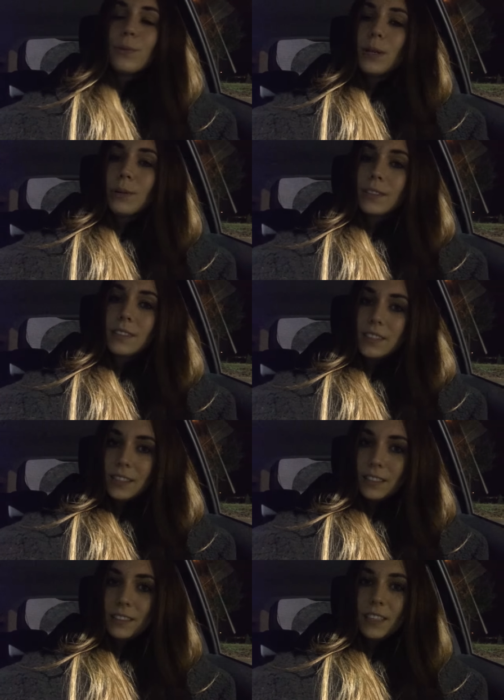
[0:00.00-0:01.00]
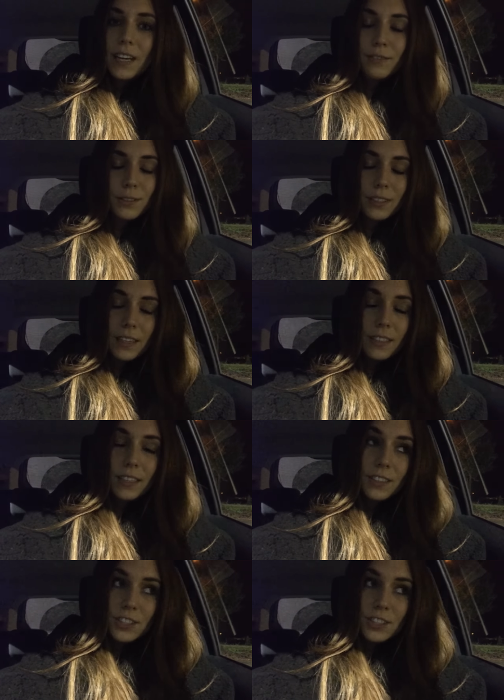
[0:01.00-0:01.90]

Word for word: we will see she have to get he,